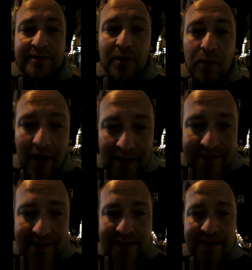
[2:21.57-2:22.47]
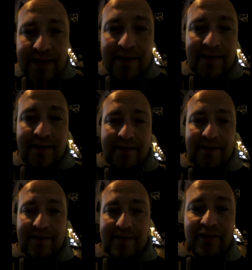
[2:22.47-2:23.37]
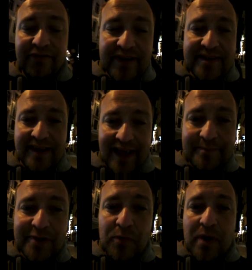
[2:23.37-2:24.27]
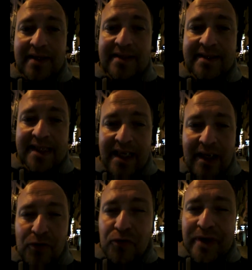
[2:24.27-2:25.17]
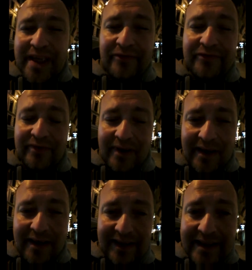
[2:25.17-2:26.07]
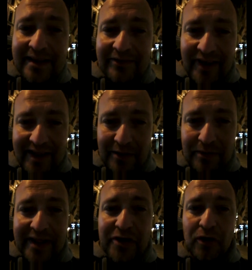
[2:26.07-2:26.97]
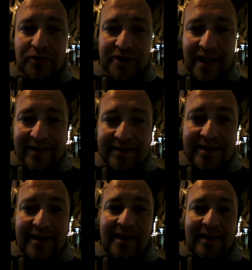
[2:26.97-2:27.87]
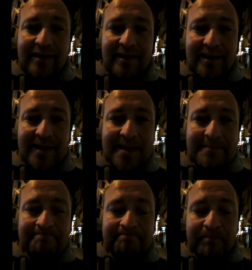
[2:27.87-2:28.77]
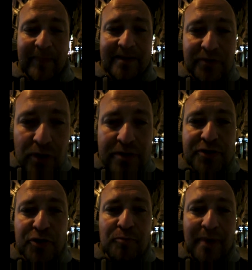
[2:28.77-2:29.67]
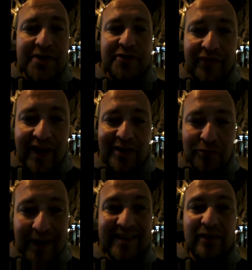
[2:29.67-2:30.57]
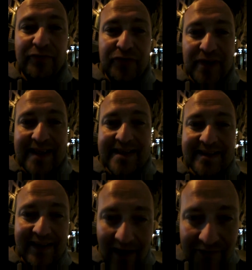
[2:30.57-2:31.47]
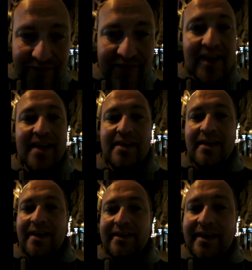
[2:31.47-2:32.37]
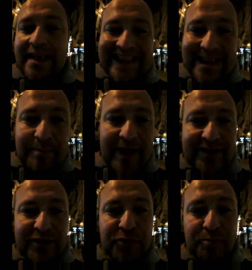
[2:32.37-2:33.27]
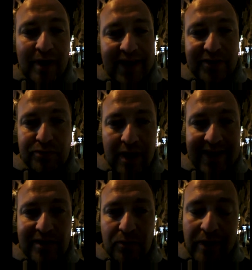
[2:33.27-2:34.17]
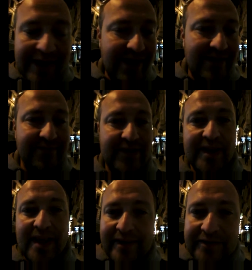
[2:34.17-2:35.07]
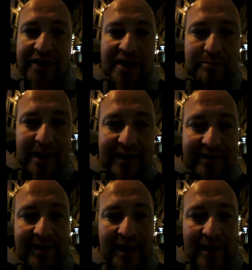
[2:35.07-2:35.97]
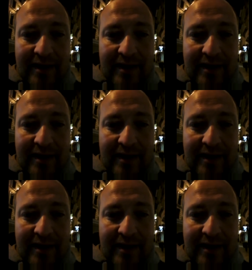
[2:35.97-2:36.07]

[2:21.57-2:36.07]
The ones, the first type, the ones who give little value in content, not so much value in the free stuff, and they expect to buy it right away, and their main